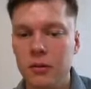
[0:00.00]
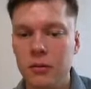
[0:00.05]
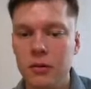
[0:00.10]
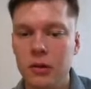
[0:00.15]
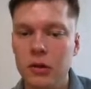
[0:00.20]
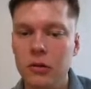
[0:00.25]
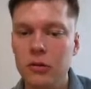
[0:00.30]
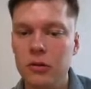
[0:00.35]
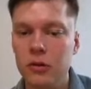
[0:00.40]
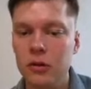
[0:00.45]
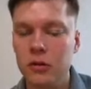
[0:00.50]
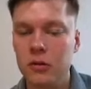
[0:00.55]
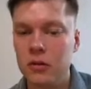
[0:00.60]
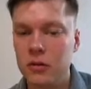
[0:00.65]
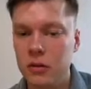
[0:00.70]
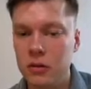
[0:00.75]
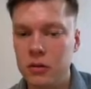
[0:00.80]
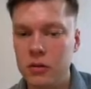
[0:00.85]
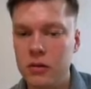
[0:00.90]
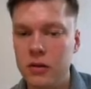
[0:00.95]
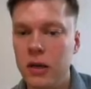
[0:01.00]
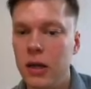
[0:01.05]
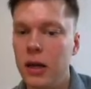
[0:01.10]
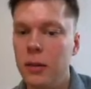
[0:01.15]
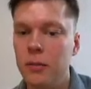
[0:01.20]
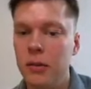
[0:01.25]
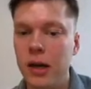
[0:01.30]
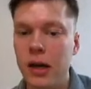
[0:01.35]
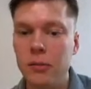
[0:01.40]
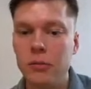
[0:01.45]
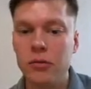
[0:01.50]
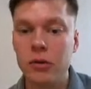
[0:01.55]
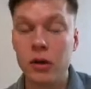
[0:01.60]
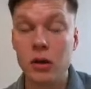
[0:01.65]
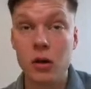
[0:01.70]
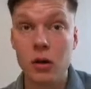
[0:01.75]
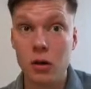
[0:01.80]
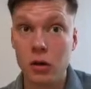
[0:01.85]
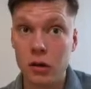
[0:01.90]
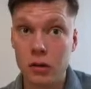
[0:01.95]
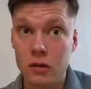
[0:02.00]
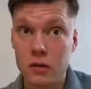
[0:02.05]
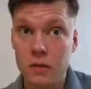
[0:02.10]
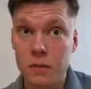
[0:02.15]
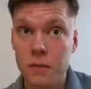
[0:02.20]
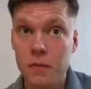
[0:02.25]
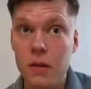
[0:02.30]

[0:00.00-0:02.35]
username library logs.